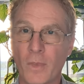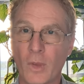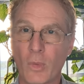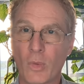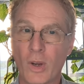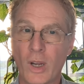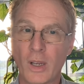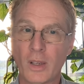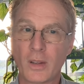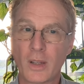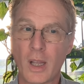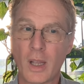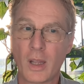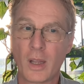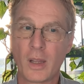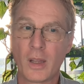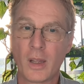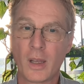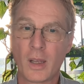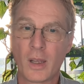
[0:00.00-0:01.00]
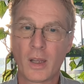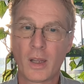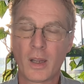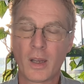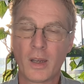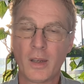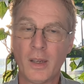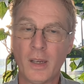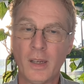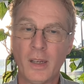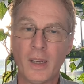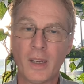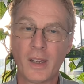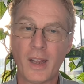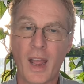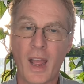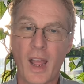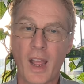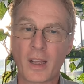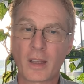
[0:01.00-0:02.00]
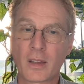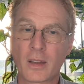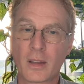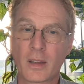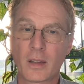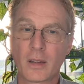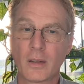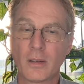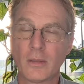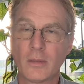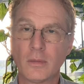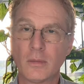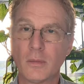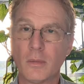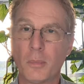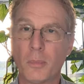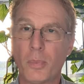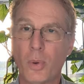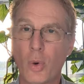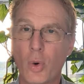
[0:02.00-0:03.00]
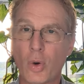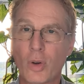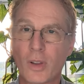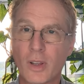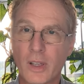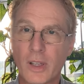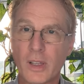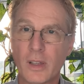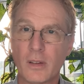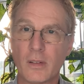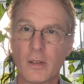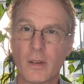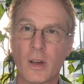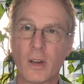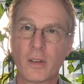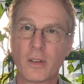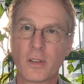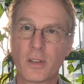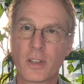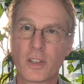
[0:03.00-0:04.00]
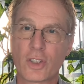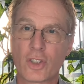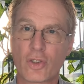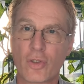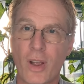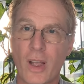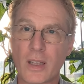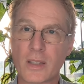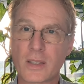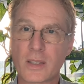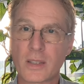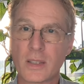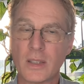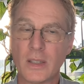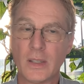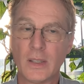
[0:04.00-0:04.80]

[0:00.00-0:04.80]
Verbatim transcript: right? They uh, and then they act poorly under the stress.